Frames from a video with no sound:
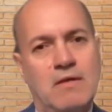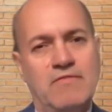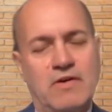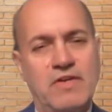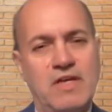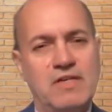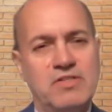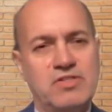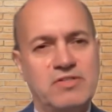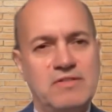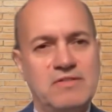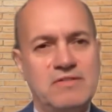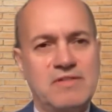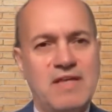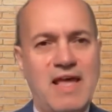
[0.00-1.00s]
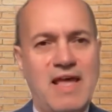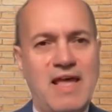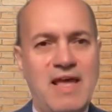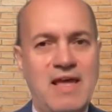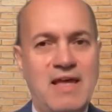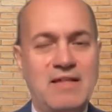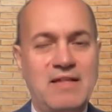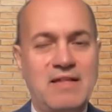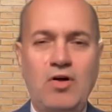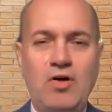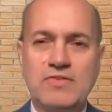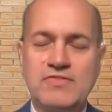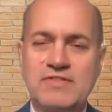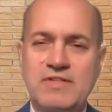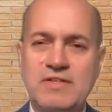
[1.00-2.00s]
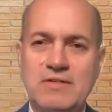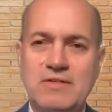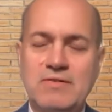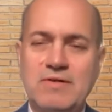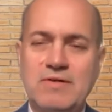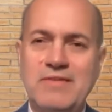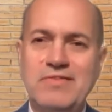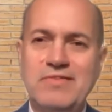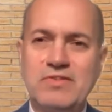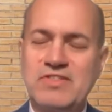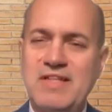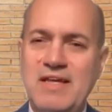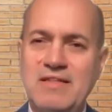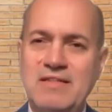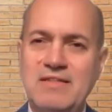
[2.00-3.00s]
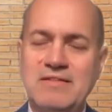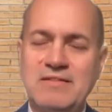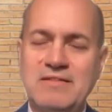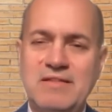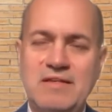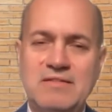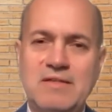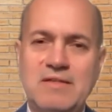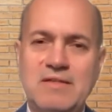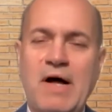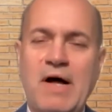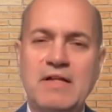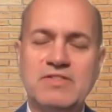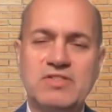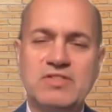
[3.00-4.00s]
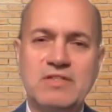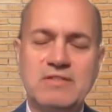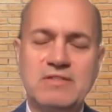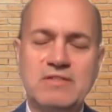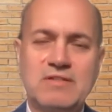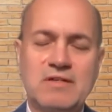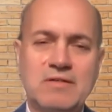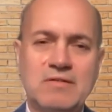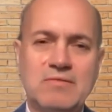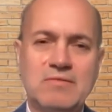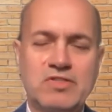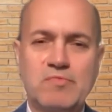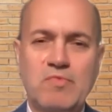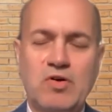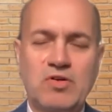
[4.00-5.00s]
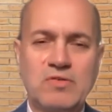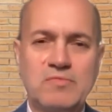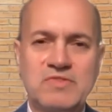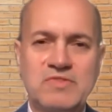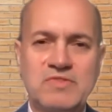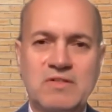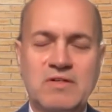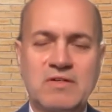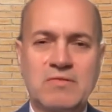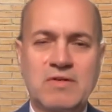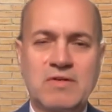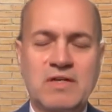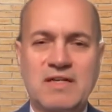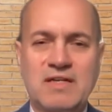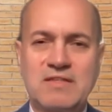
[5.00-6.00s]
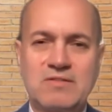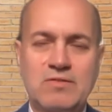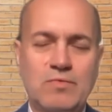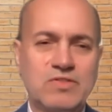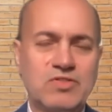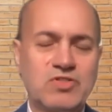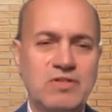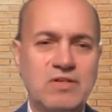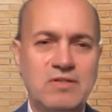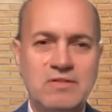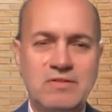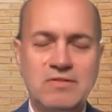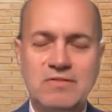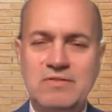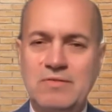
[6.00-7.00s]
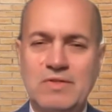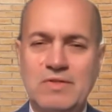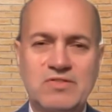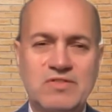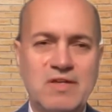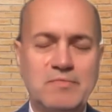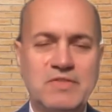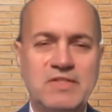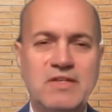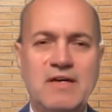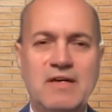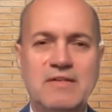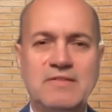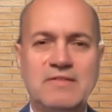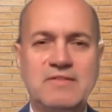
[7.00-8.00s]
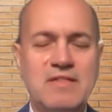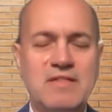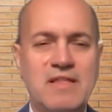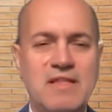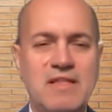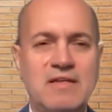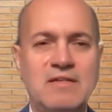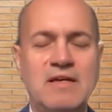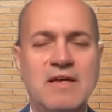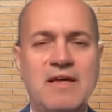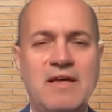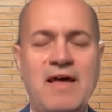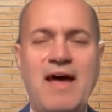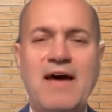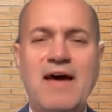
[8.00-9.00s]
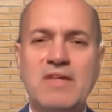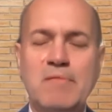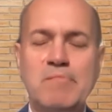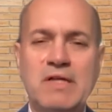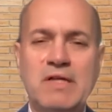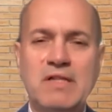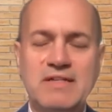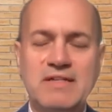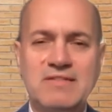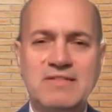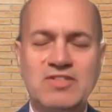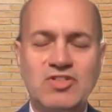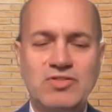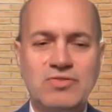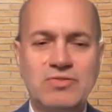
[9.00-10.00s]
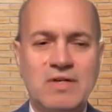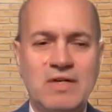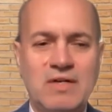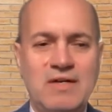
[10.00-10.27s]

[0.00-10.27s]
variations, and also understand the topology. So which modems are connected to which node, to which CMTS, and then have the ability to